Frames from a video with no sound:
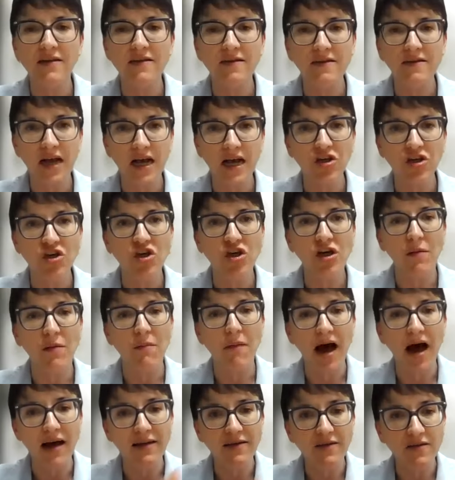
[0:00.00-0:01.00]
in such a
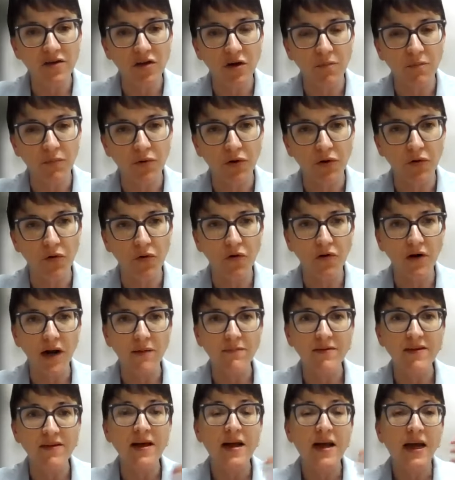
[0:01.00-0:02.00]
master
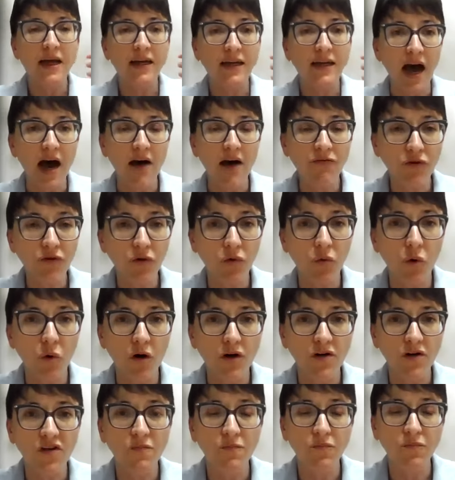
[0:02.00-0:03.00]
programs and
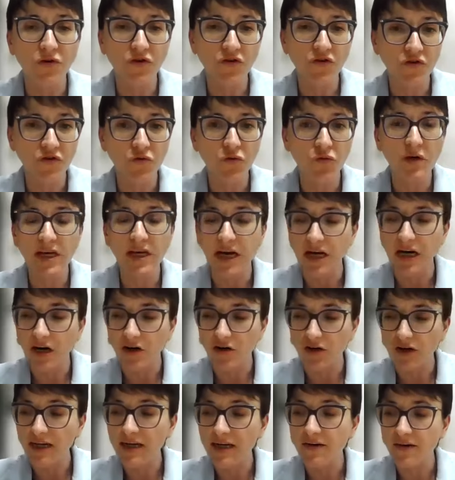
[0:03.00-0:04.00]
afterwards pursuing a
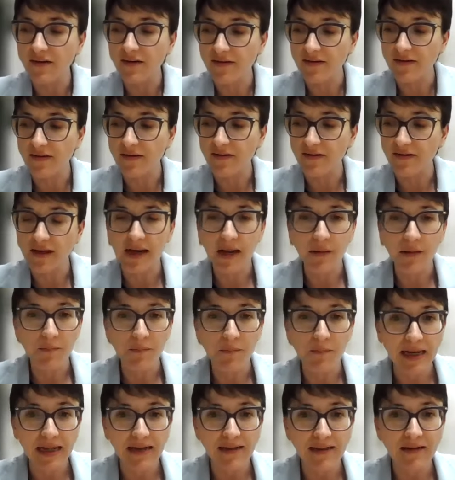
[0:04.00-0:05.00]
career in
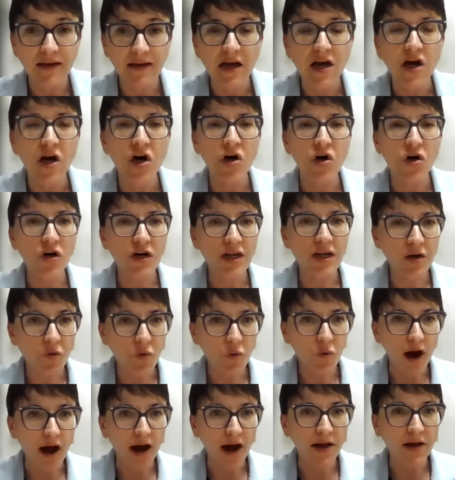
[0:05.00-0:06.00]
sustainability
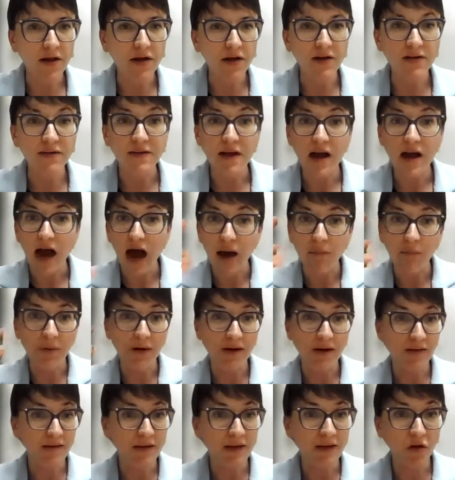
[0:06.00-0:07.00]
requires a
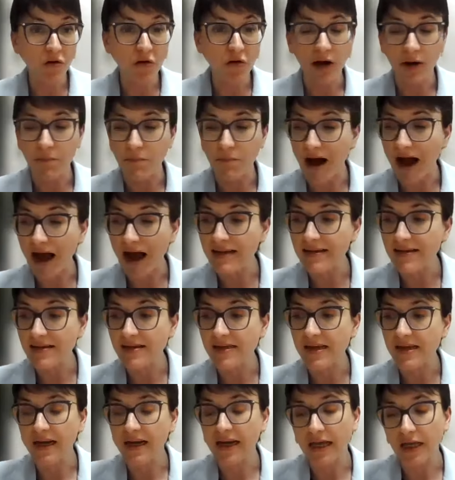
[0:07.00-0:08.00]
particular
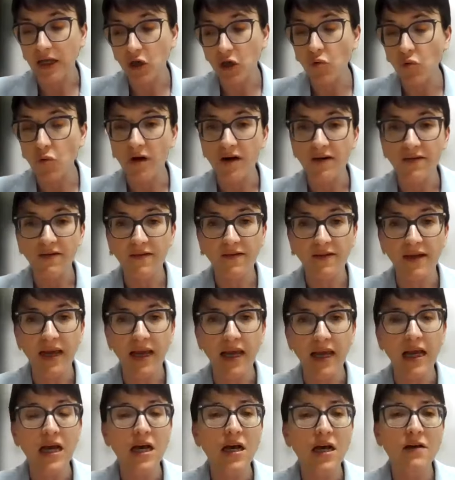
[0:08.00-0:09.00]
mindset like you were
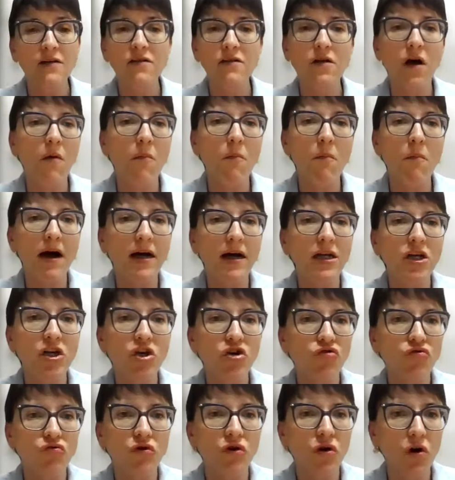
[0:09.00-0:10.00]
saying somebody
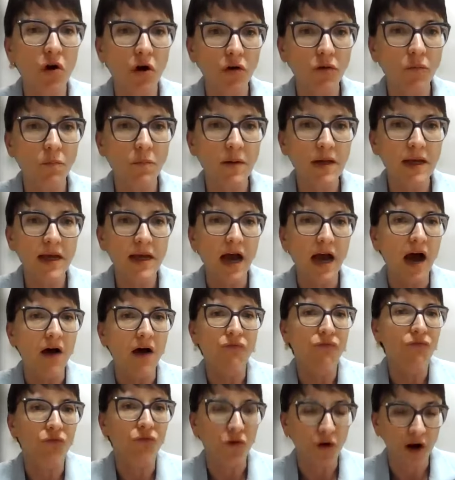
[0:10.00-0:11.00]
should not be
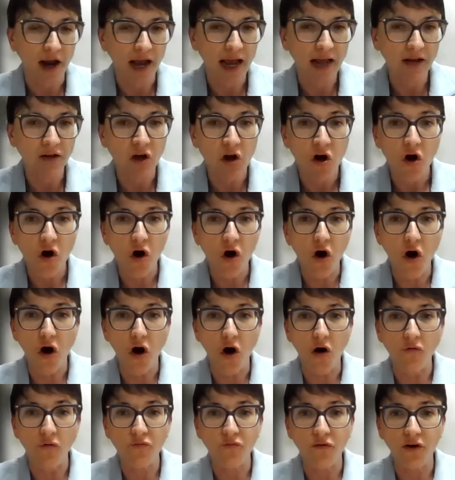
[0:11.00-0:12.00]
afraid
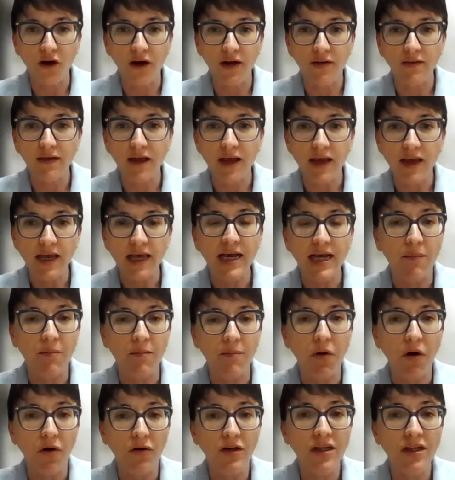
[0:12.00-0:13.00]
of uh, taking
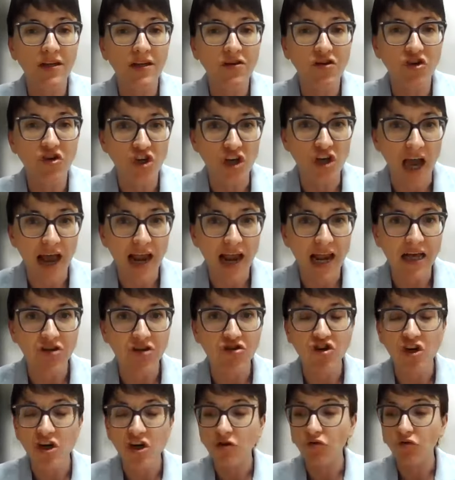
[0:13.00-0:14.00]
upon this
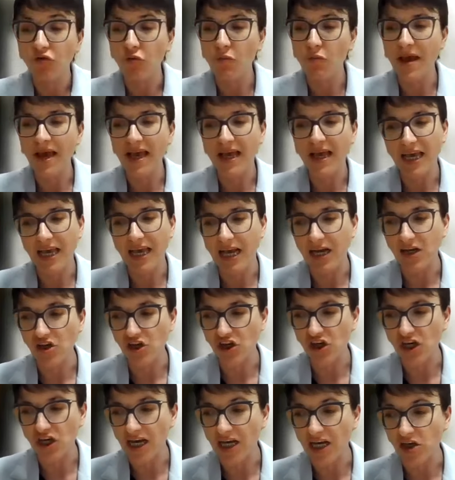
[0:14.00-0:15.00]
challenge to making a
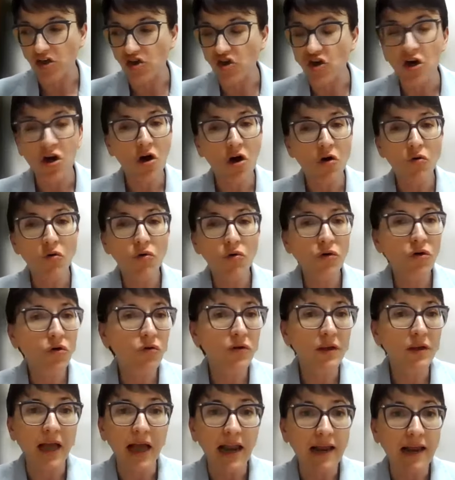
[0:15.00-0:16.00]
change could
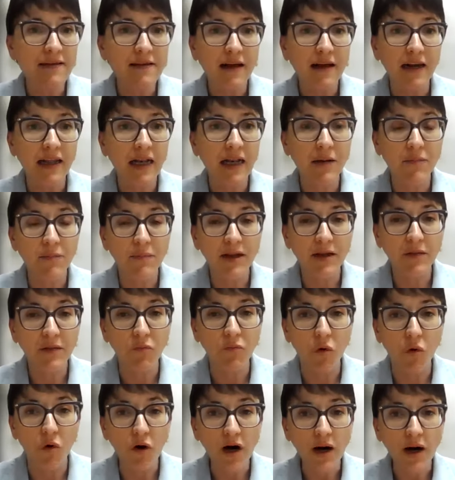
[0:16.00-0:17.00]
you tell us a little bit
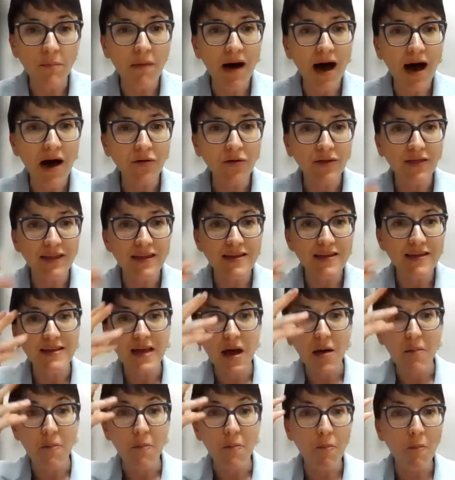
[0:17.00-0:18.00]
more about this
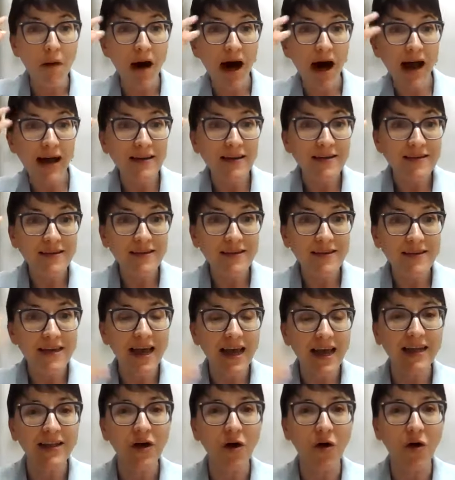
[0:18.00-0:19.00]

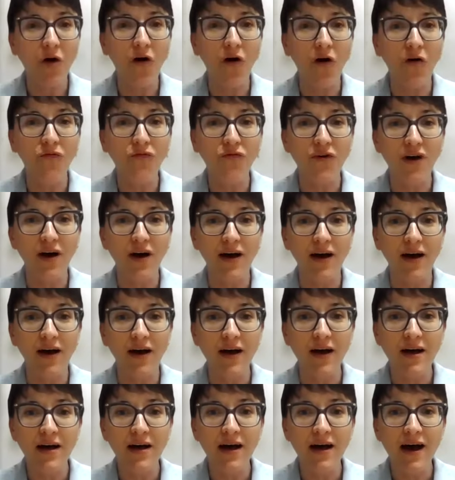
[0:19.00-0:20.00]
mindset of
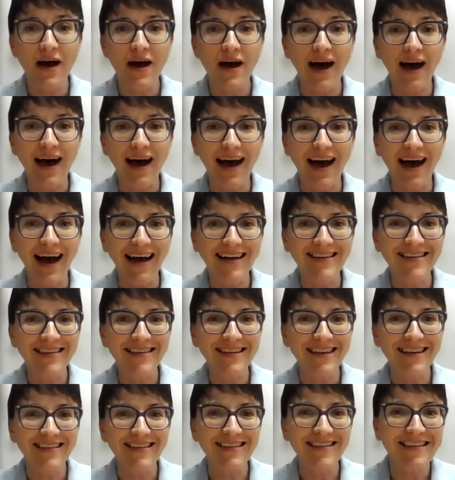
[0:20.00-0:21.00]
uh, a
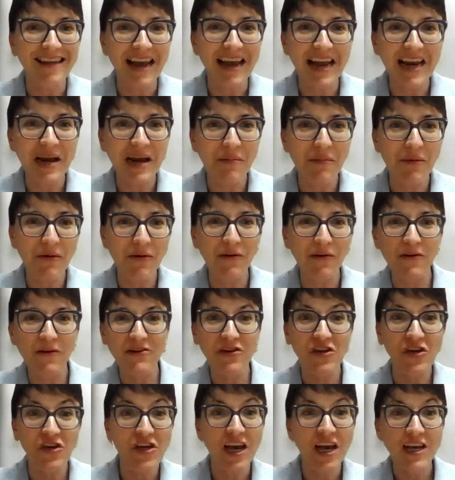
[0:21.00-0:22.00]

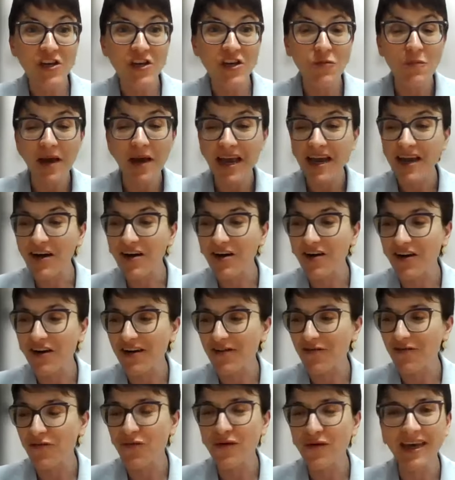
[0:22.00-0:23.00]
sustainable change maker
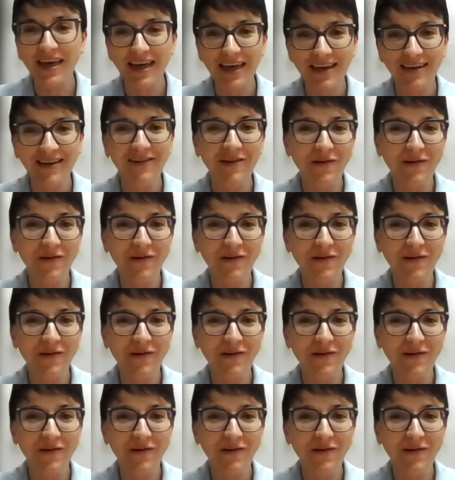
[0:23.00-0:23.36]
if we could